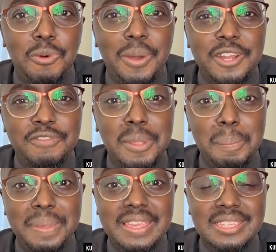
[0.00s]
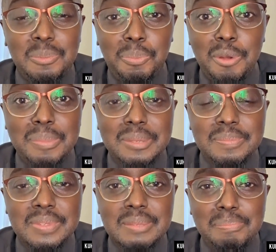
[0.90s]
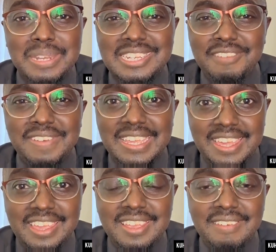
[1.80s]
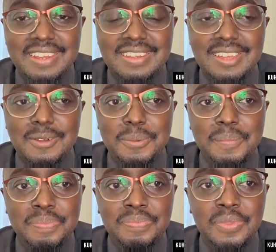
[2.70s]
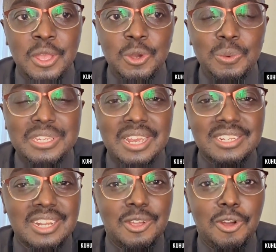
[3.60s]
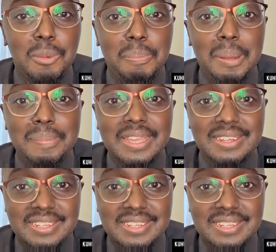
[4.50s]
one of the biggest problems bedeviling Kenya right now, which I shall call public